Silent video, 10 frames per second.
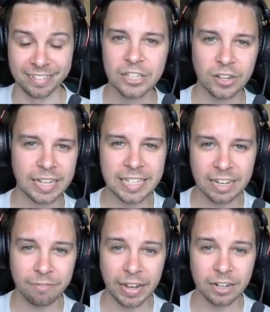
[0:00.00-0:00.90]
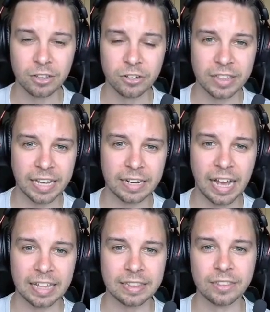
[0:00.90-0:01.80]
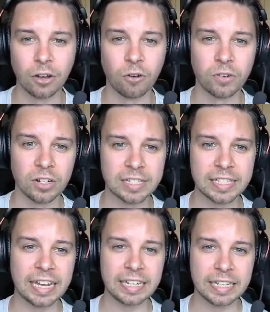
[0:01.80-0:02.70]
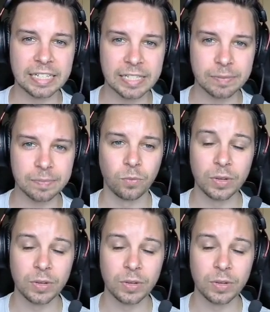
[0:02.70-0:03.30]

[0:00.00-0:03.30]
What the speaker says: So let's take a final look then at the overall standings.